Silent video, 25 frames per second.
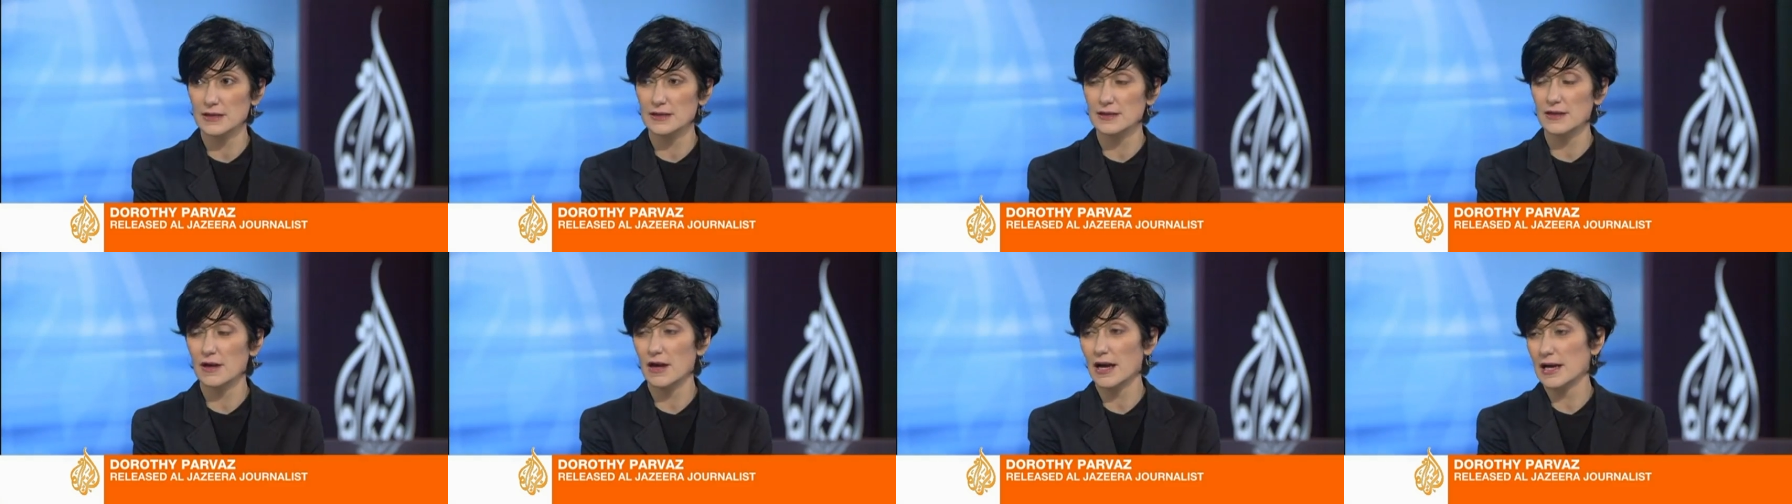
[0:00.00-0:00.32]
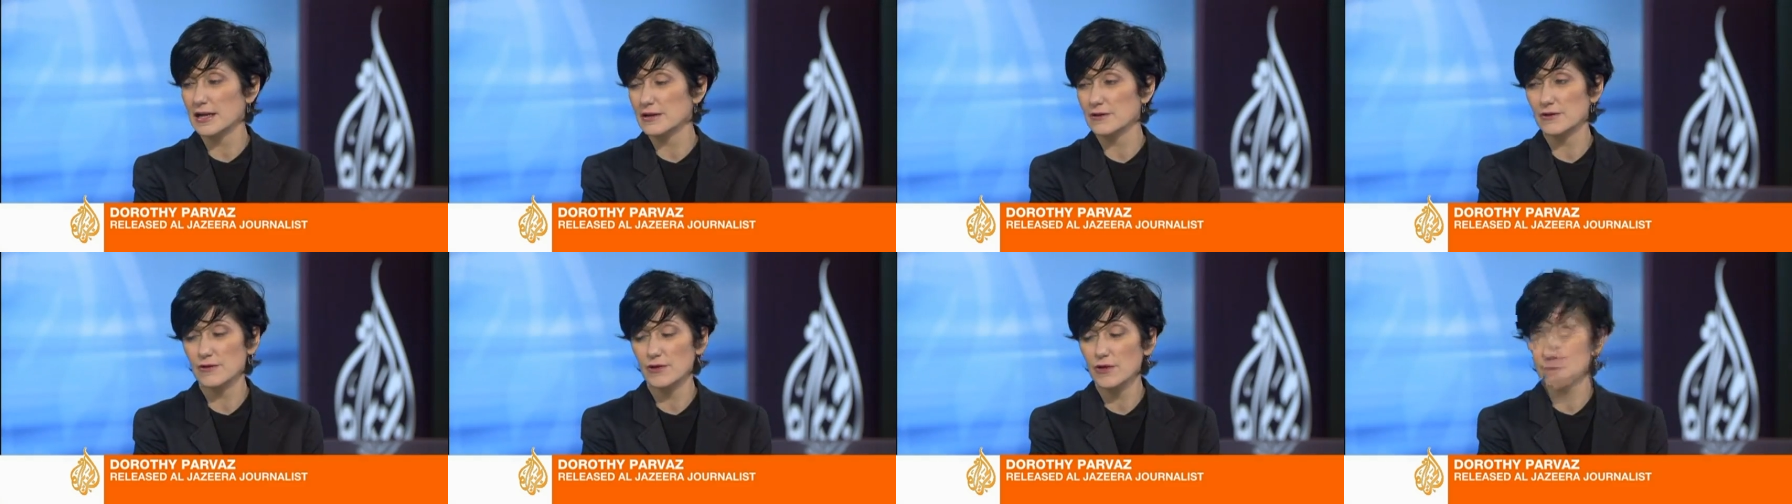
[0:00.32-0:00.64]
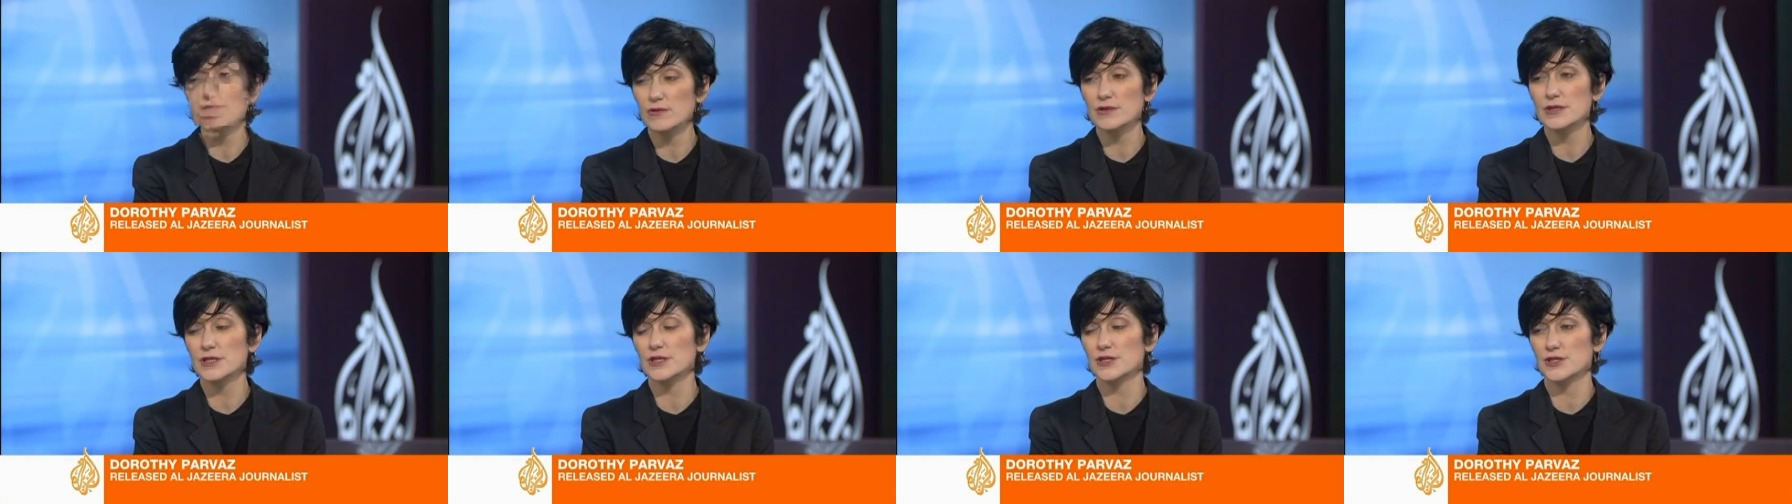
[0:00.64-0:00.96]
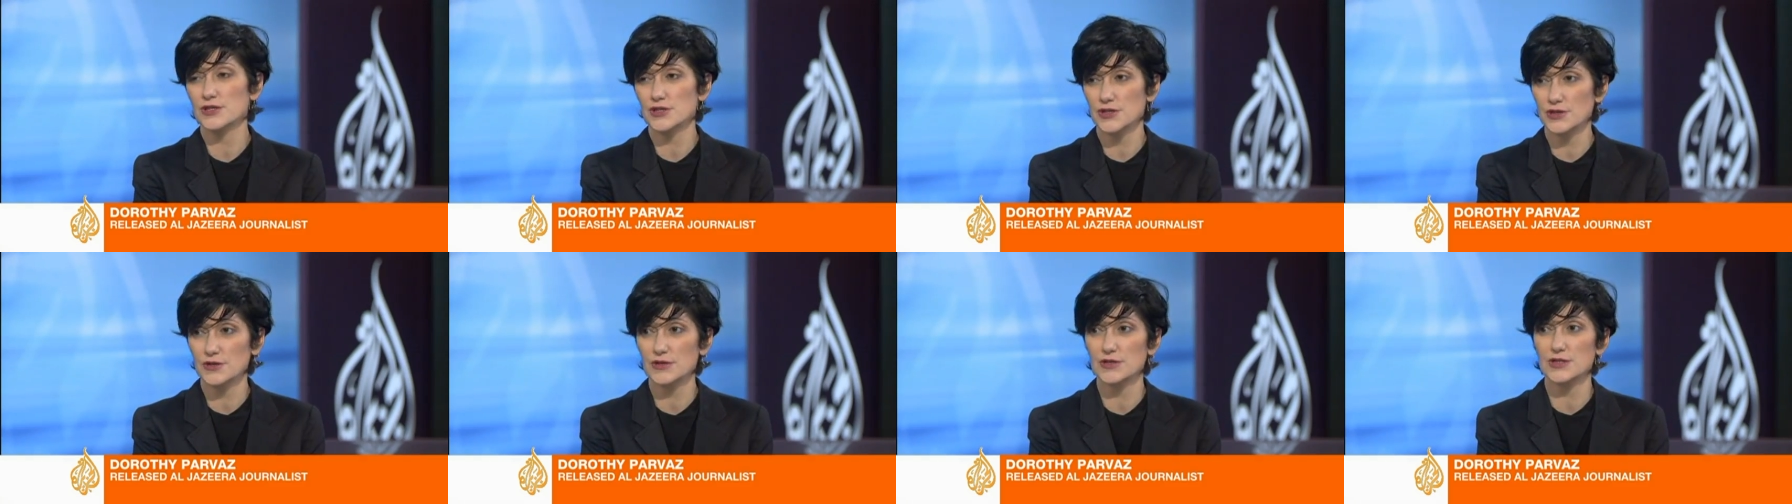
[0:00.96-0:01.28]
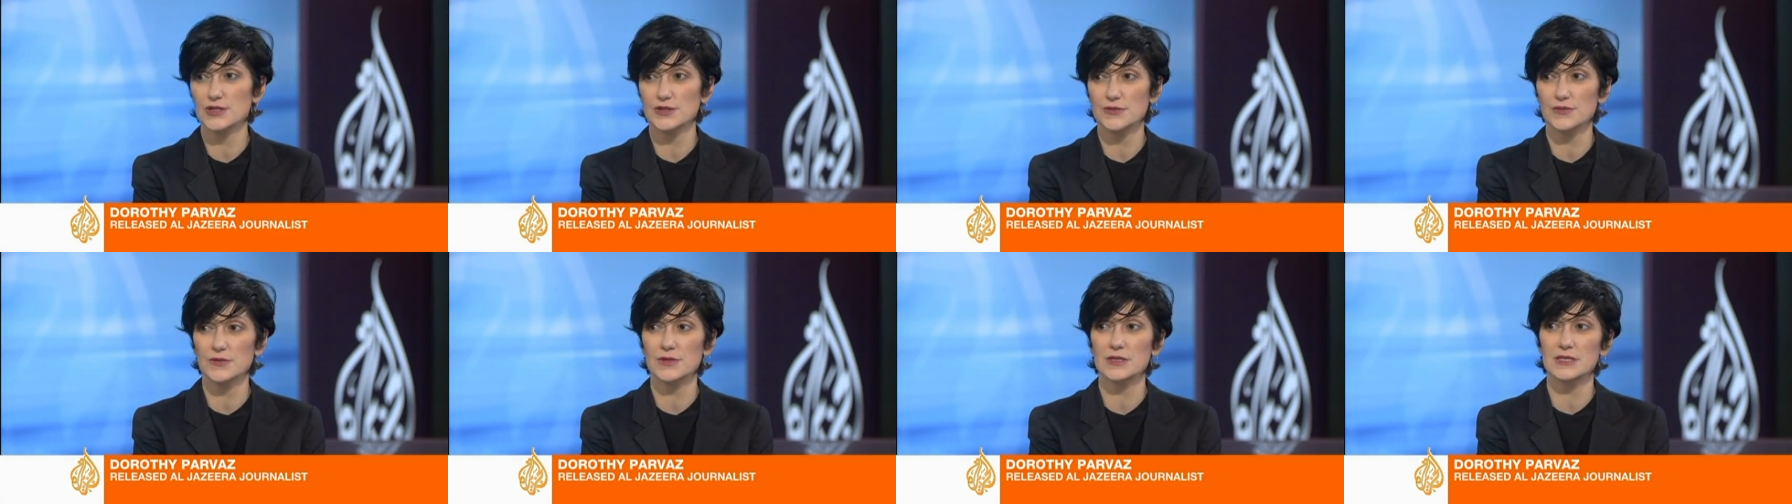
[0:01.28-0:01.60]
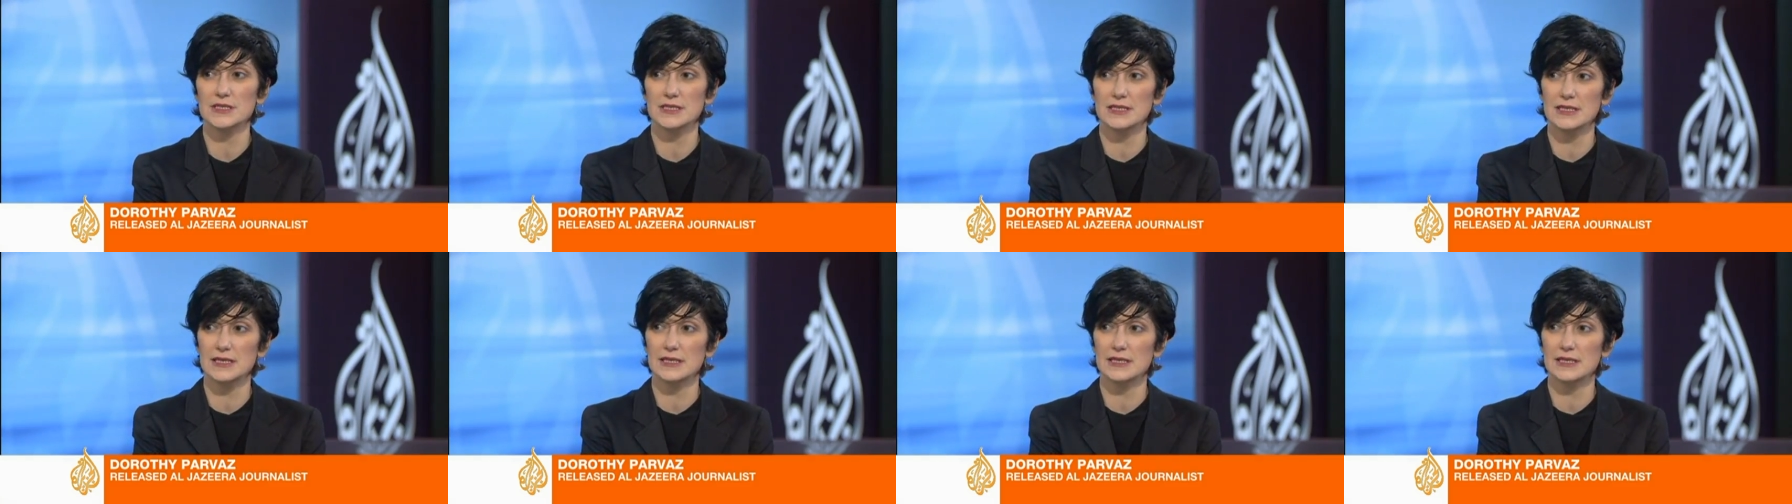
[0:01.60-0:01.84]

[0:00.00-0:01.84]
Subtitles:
and her only assurance was